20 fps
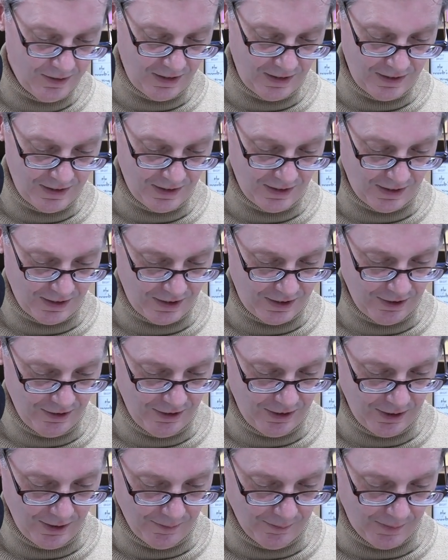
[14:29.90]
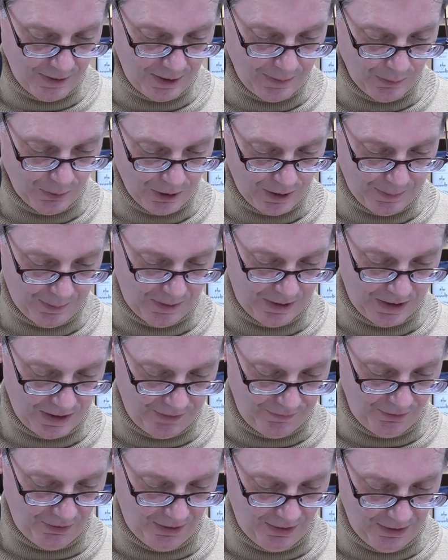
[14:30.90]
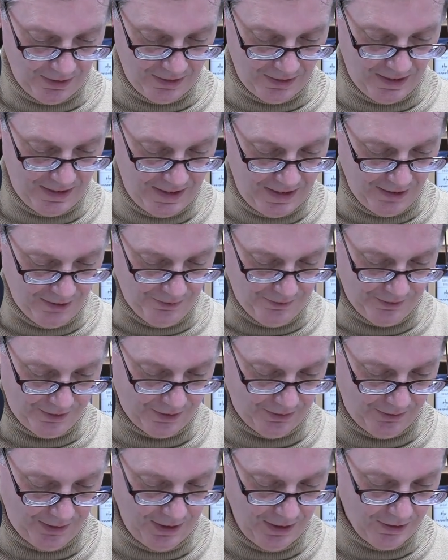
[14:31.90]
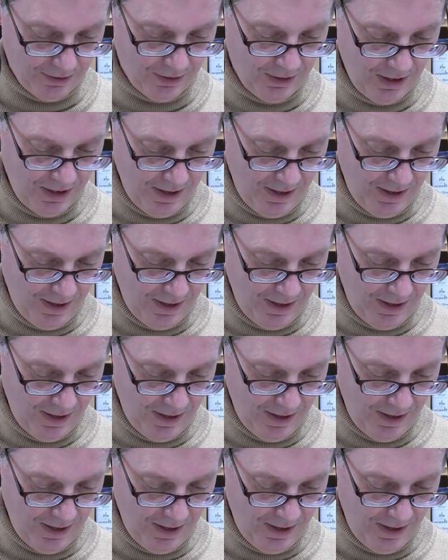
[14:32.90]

this gets into much more specific detail. So here,